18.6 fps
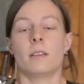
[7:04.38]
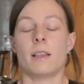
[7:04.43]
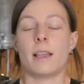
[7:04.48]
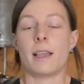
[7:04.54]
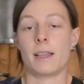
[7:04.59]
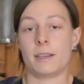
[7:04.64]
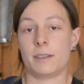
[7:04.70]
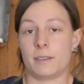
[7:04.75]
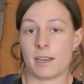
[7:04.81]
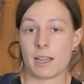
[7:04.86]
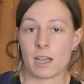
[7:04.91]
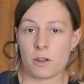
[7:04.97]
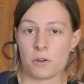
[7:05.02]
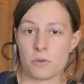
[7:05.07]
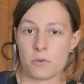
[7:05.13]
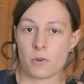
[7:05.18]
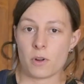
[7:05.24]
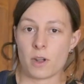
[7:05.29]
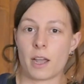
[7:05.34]
And
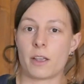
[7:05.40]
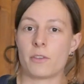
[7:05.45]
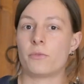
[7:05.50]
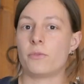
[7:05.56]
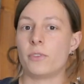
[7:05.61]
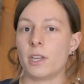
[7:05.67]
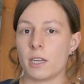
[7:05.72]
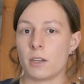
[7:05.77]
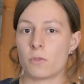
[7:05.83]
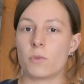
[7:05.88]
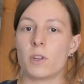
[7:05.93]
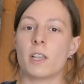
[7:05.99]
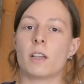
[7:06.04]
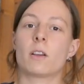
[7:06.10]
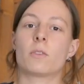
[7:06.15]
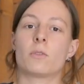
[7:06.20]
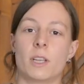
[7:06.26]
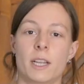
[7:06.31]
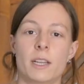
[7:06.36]
now I think we
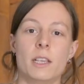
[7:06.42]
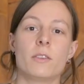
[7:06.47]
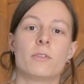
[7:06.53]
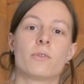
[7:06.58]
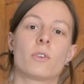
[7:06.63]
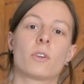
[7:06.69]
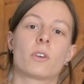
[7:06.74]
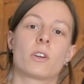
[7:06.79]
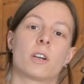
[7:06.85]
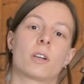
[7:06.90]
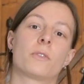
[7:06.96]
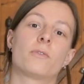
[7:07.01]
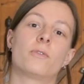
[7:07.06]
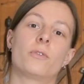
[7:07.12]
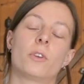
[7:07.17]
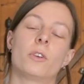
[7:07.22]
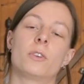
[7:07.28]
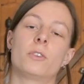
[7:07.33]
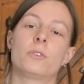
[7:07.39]
are ready for our
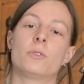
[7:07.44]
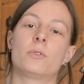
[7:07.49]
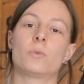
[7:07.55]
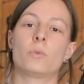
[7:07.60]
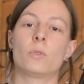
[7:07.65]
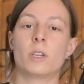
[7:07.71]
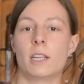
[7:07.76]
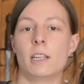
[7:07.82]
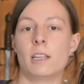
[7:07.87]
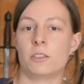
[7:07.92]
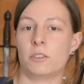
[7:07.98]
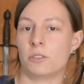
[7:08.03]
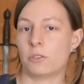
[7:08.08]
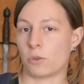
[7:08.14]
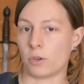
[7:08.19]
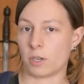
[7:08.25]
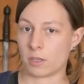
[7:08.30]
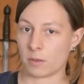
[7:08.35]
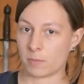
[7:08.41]
first real
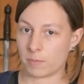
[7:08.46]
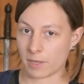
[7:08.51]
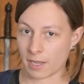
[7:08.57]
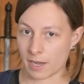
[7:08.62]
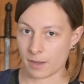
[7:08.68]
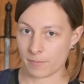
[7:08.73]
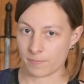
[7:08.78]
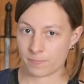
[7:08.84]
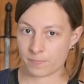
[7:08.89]
historical play.